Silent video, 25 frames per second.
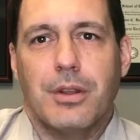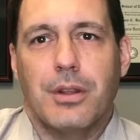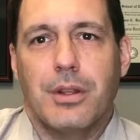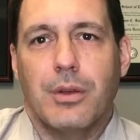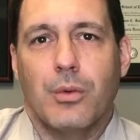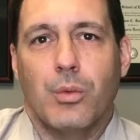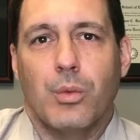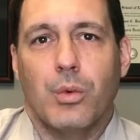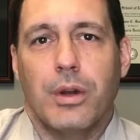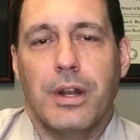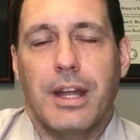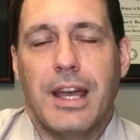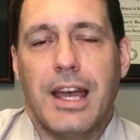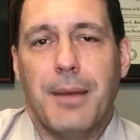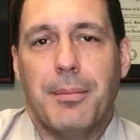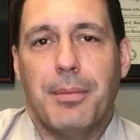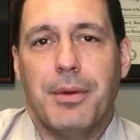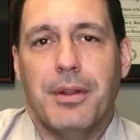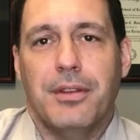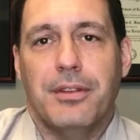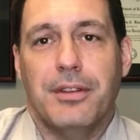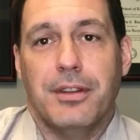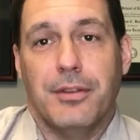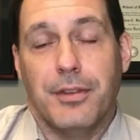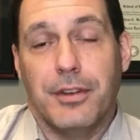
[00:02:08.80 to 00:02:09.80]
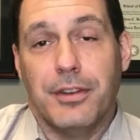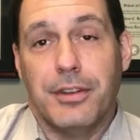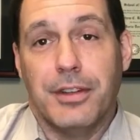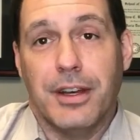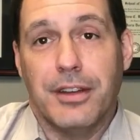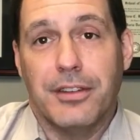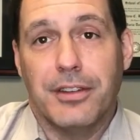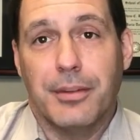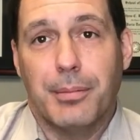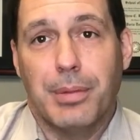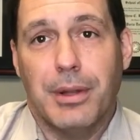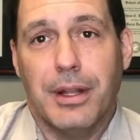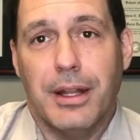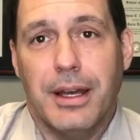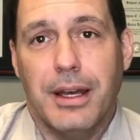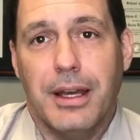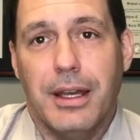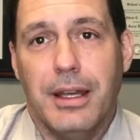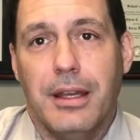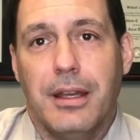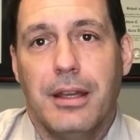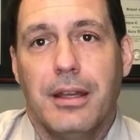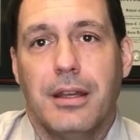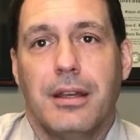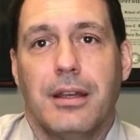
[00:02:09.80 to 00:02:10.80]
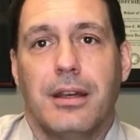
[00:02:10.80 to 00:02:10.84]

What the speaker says: What happens if it does apply